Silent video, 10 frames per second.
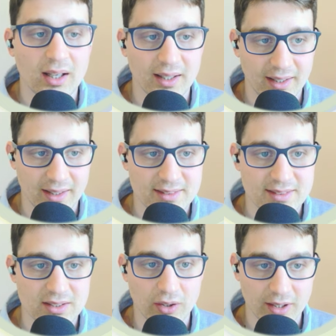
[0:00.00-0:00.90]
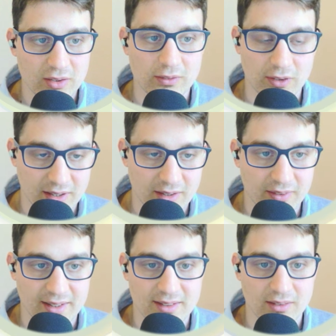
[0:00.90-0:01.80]
It's going to work
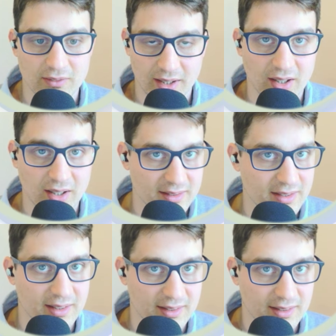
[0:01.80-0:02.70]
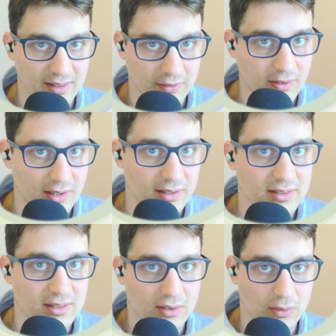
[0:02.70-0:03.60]
with 100
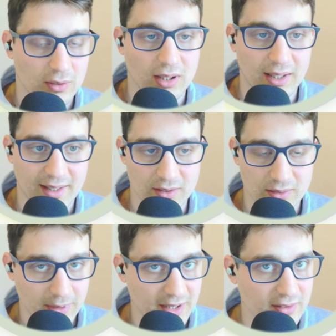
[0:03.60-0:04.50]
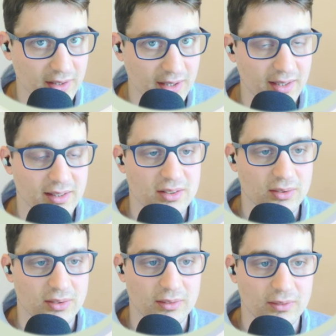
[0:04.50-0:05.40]
different Google accounts, by the way,
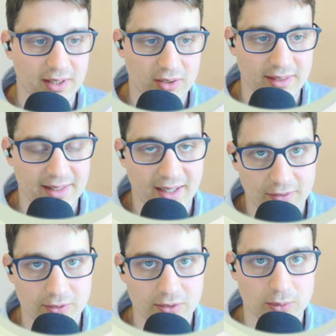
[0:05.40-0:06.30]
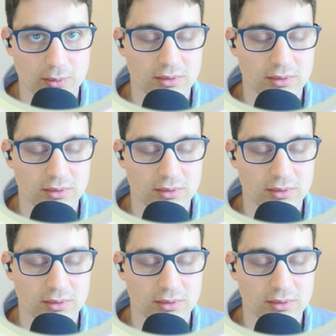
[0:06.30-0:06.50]
so we don't have to